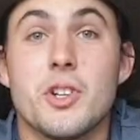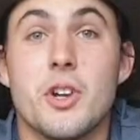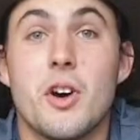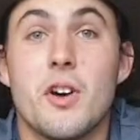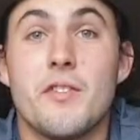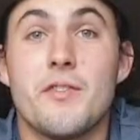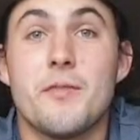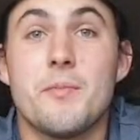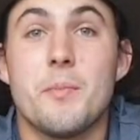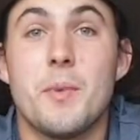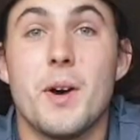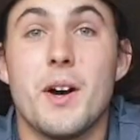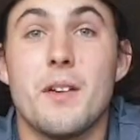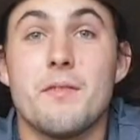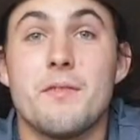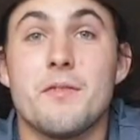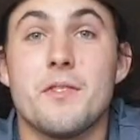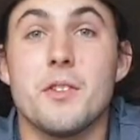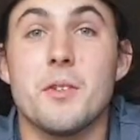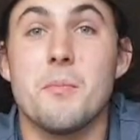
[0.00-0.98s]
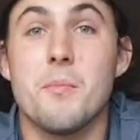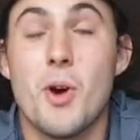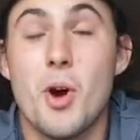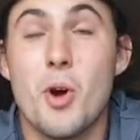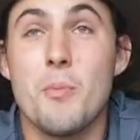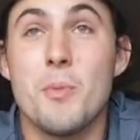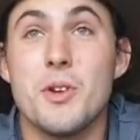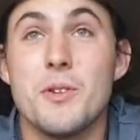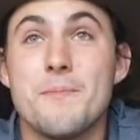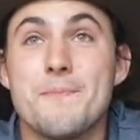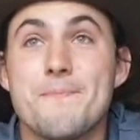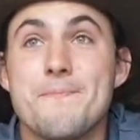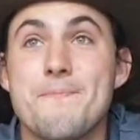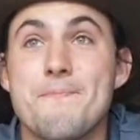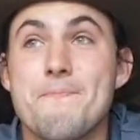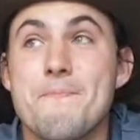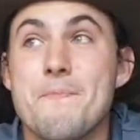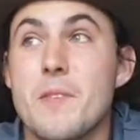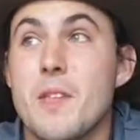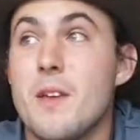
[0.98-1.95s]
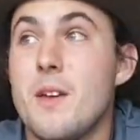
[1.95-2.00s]
it off, but for the moment,
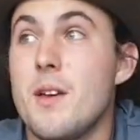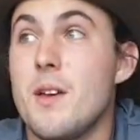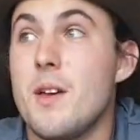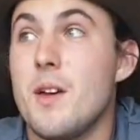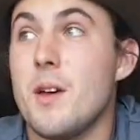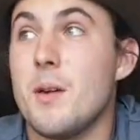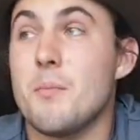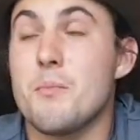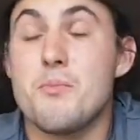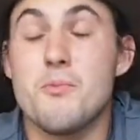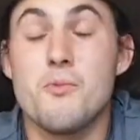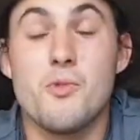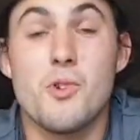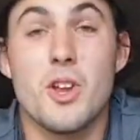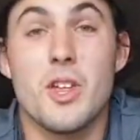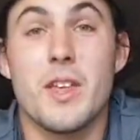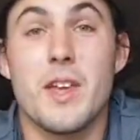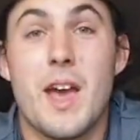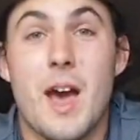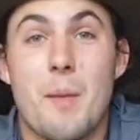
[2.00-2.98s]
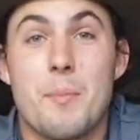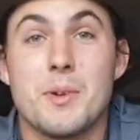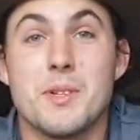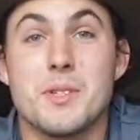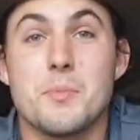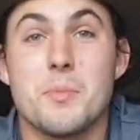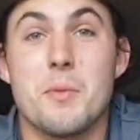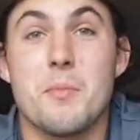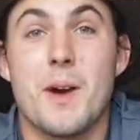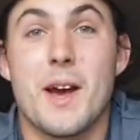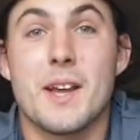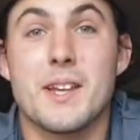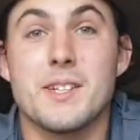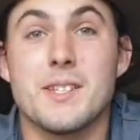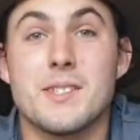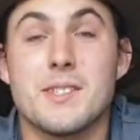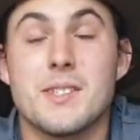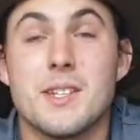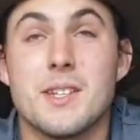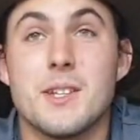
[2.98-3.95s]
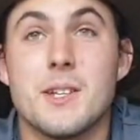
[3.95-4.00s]
really happy to be back in
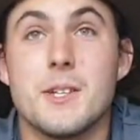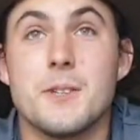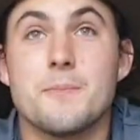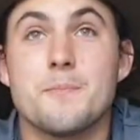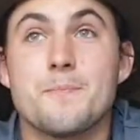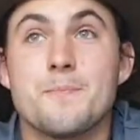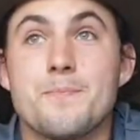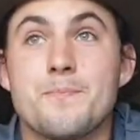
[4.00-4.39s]
Sydney,